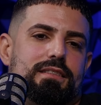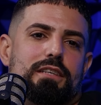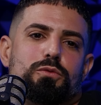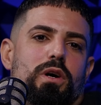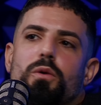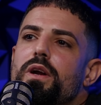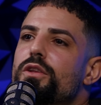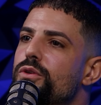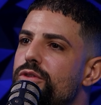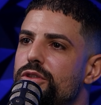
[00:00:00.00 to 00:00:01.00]
that's what I wanna
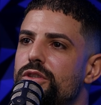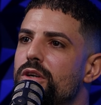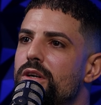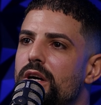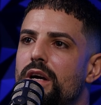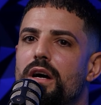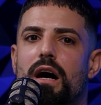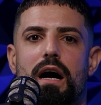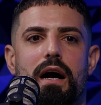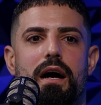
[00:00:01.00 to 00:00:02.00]
do, you know? Yeah.
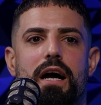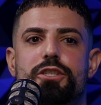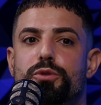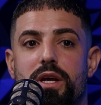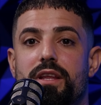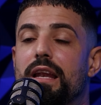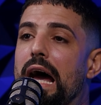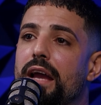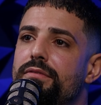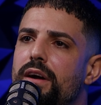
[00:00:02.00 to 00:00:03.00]
Uh, I trade in
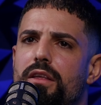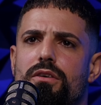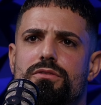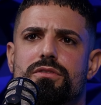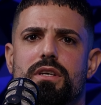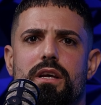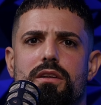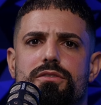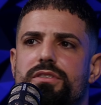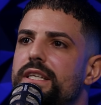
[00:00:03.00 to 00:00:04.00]
live. I don't
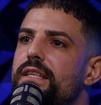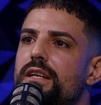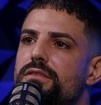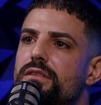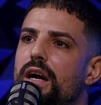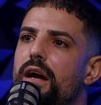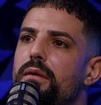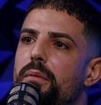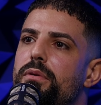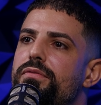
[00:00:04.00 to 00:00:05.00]
sell signals. I,
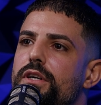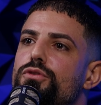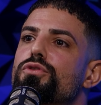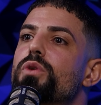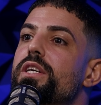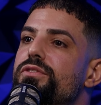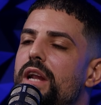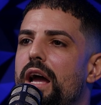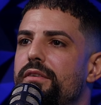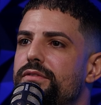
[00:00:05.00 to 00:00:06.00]
I prefer to trade
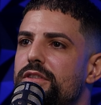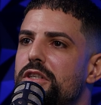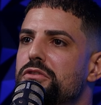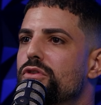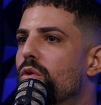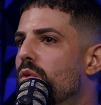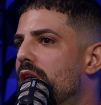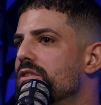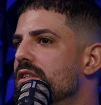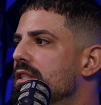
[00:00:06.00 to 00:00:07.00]
live. So
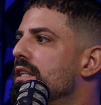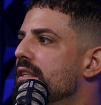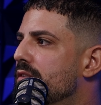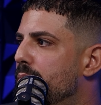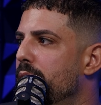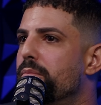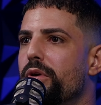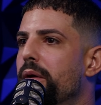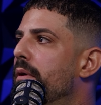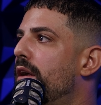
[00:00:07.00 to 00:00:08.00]
one of the things I tell people,
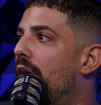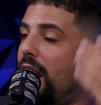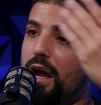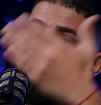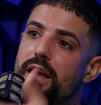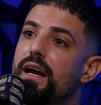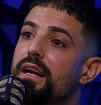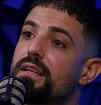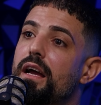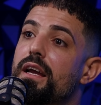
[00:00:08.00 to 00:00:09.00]
I mean, I, I got
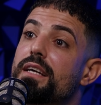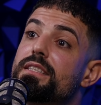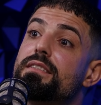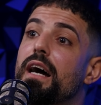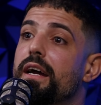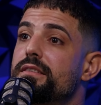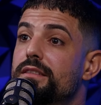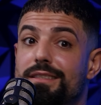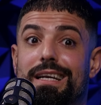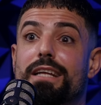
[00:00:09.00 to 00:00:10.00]
I got these guys.
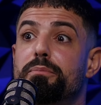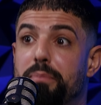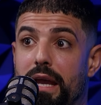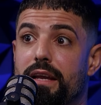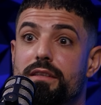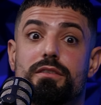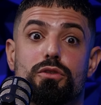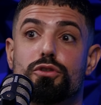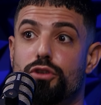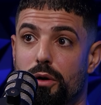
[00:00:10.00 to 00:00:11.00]
This guy pays a
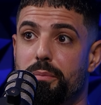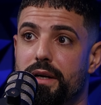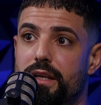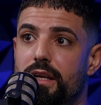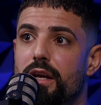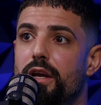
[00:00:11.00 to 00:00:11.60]
good company.